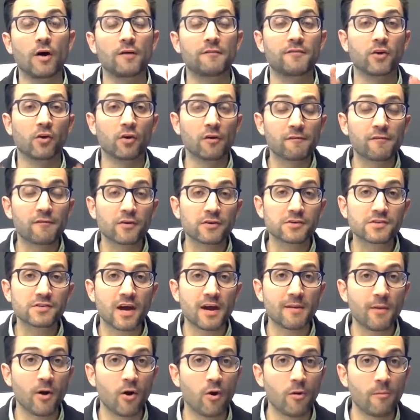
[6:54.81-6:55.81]
if you're a
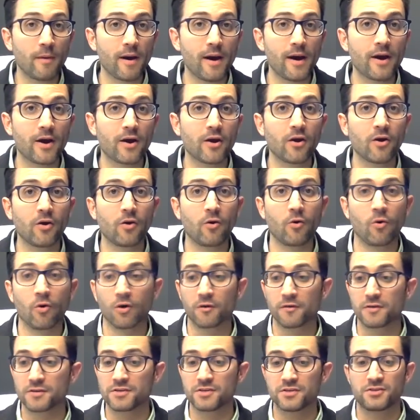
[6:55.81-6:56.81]
first-time home buyer, or
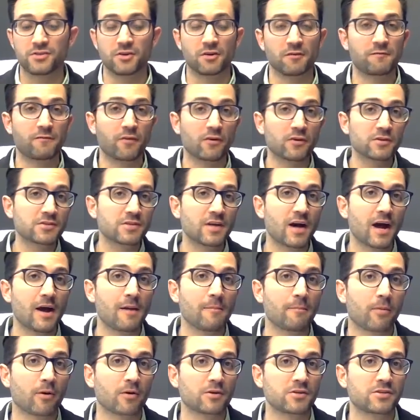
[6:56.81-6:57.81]
this is your first
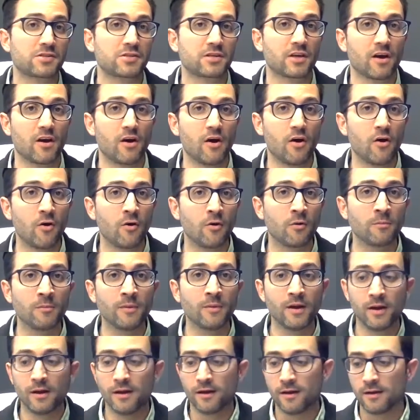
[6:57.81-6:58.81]
time purchasing a home
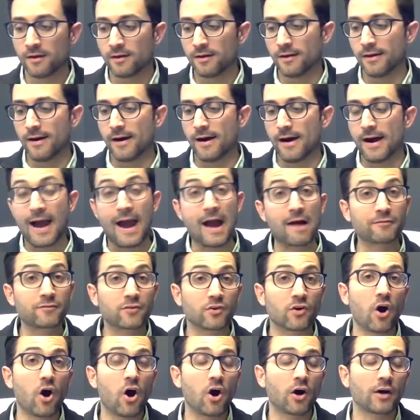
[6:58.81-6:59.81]

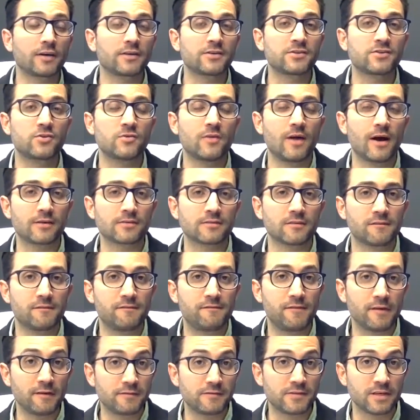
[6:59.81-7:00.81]
after August
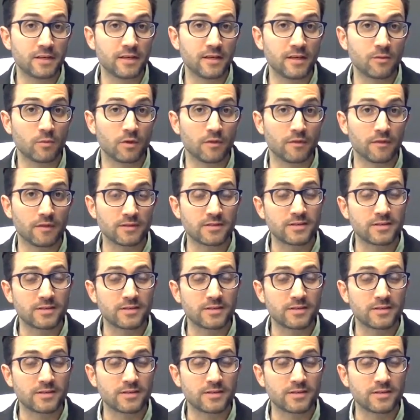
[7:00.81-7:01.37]
2015, when the